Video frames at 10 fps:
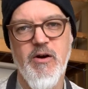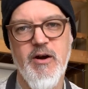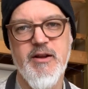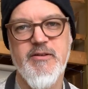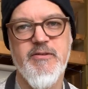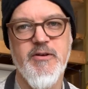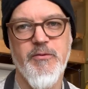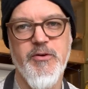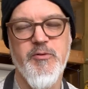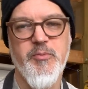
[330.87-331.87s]
art is a
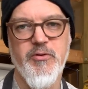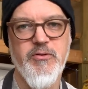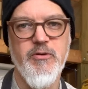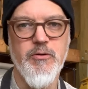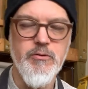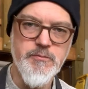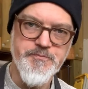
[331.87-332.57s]
selfish pursuit.